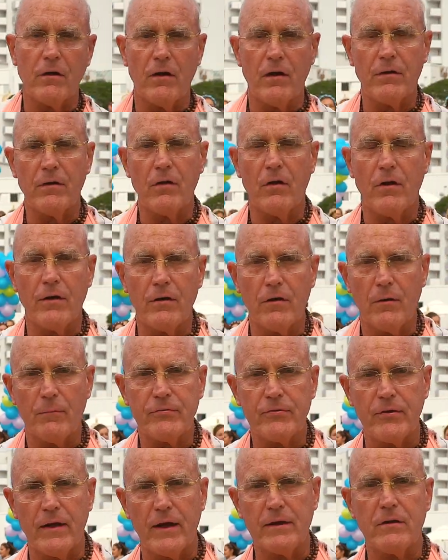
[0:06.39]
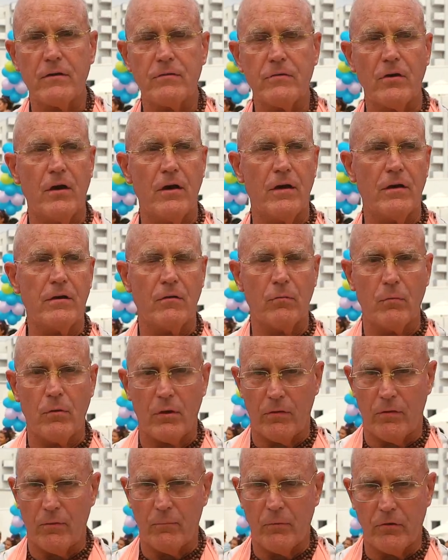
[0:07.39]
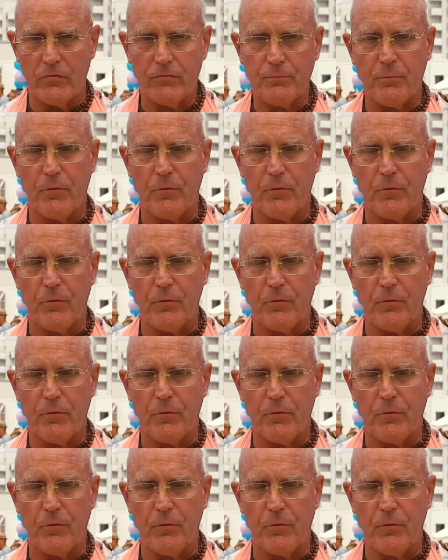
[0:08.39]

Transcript: on Harinam Sankirtan in one of the most